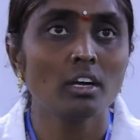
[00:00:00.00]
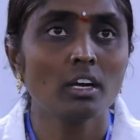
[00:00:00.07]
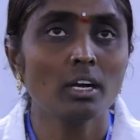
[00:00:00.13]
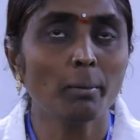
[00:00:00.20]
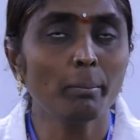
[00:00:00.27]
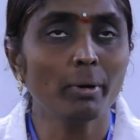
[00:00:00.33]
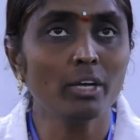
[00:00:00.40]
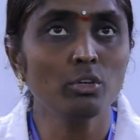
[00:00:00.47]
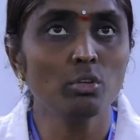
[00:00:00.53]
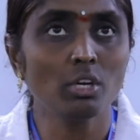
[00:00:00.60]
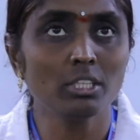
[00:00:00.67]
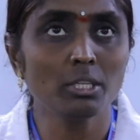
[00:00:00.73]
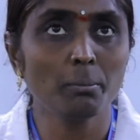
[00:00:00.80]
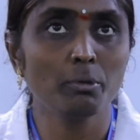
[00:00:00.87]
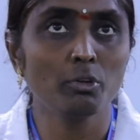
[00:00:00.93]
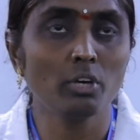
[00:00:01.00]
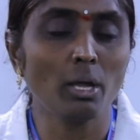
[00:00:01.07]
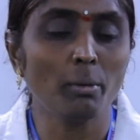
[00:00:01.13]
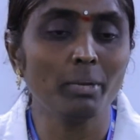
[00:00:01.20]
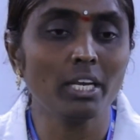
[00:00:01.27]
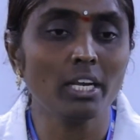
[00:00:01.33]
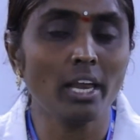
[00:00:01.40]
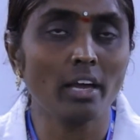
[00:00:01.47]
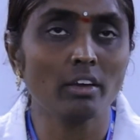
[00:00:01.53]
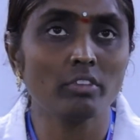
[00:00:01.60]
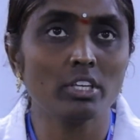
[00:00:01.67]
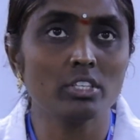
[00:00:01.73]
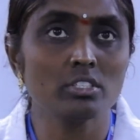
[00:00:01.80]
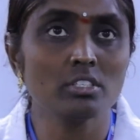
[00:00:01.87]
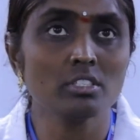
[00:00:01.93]
compared to other programming
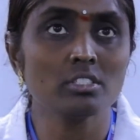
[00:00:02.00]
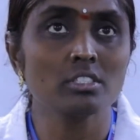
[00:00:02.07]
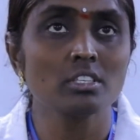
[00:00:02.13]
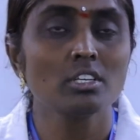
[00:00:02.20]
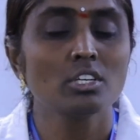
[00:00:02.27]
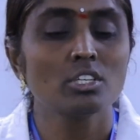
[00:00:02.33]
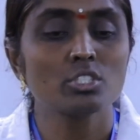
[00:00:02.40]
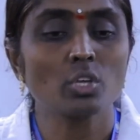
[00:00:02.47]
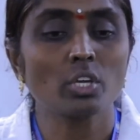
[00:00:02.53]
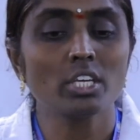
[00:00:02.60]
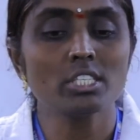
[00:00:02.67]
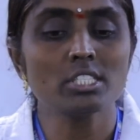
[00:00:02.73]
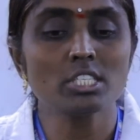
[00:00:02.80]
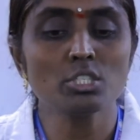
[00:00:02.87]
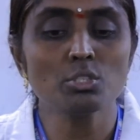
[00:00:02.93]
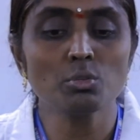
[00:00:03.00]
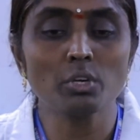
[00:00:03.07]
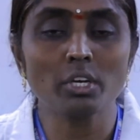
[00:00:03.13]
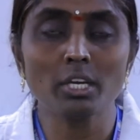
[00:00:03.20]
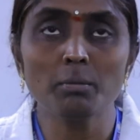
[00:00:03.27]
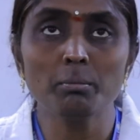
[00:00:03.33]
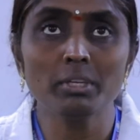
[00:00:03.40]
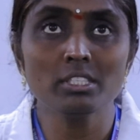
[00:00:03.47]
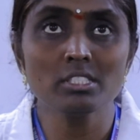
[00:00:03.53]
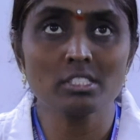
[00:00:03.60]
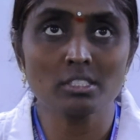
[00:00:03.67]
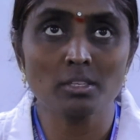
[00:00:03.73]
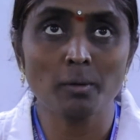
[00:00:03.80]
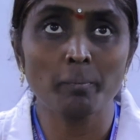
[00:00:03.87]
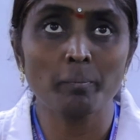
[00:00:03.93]
languages. So easy to read
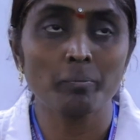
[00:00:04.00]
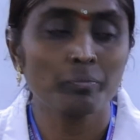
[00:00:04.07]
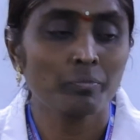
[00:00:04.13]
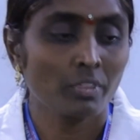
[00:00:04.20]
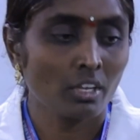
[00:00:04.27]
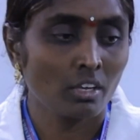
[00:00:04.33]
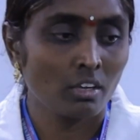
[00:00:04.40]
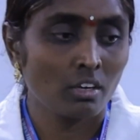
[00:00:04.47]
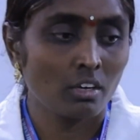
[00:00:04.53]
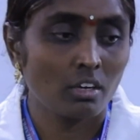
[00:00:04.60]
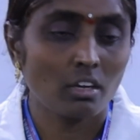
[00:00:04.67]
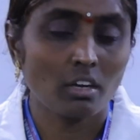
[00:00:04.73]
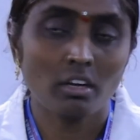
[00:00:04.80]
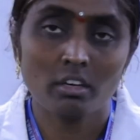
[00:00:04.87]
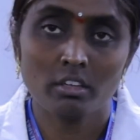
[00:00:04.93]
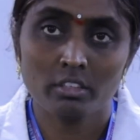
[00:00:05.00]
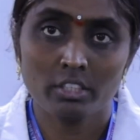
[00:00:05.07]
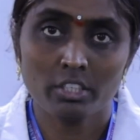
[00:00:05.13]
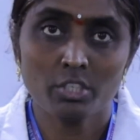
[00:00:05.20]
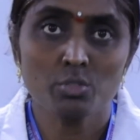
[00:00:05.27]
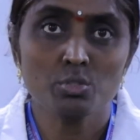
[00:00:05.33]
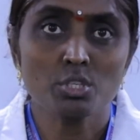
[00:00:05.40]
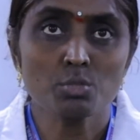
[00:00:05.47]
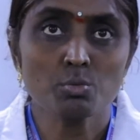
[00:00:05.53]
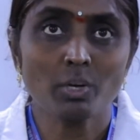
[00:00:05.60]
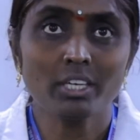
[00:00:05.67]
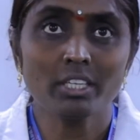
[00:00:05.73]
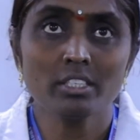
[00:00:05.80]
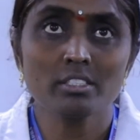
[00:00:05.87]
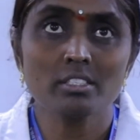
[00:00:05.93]
means it uses
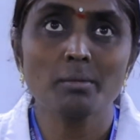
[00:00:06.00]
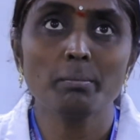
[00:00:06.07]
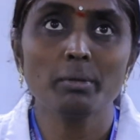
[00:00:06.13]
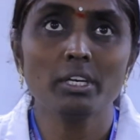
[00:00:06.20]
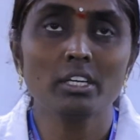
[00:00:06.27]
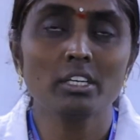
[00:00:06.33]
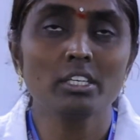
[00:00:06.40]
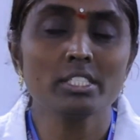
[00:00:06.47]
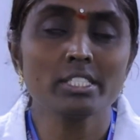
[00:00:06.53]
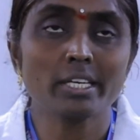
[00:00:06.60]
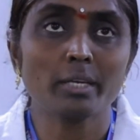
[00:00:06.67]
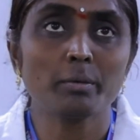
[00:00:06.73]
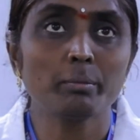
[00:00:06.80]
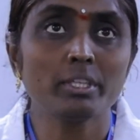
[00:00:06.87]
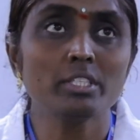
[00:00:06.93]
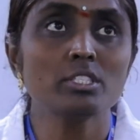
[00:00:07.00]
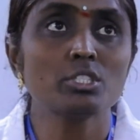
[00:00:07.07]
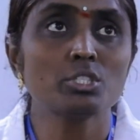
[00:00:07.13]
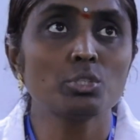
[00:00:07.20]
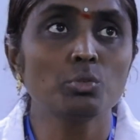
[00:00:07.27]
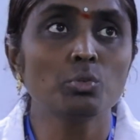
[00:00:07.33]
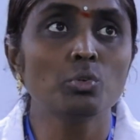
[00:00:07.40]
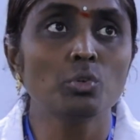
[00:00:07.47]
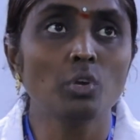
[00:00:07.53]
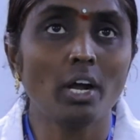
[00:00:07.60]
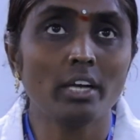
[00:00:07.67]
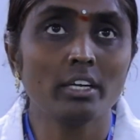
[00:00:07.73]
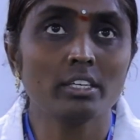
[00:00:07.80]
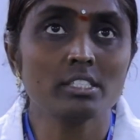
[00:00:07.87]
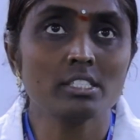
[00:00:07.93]
only the simple English statements to
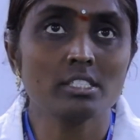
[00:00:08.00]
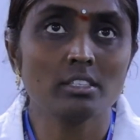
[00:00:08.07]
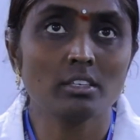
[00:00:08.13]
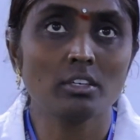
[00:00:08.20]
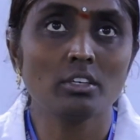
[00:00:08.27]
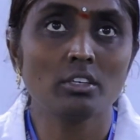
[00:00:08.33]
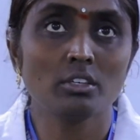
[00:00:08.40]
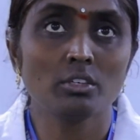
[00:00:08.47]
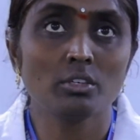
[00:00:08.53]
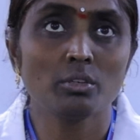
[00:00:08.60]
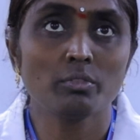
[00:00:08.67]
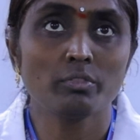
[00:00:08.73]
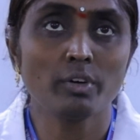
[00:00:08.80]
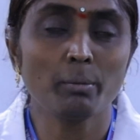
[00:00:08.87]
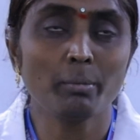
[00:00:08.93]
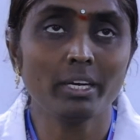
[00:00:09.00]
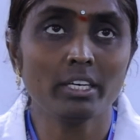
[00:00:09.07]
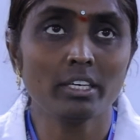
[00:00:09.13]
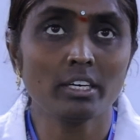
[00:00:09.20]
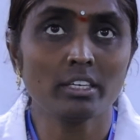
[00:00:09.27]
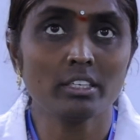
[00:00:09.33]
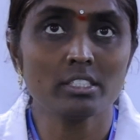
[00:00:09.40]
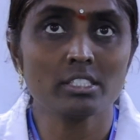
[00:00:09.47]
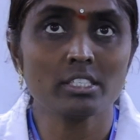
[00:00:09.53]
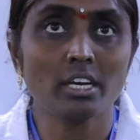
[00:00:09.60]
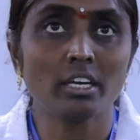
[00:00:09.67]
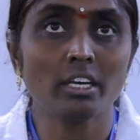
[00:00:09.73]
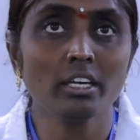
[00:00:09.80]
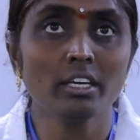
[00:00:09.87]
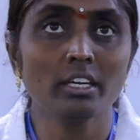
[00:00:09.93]
for better
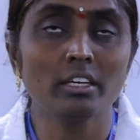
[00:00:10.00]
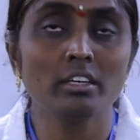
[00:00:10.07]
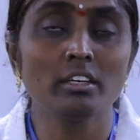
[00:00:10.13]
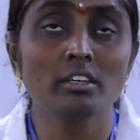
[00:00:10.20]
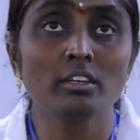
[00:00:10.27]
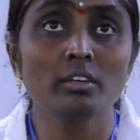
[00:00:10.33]
understanding, and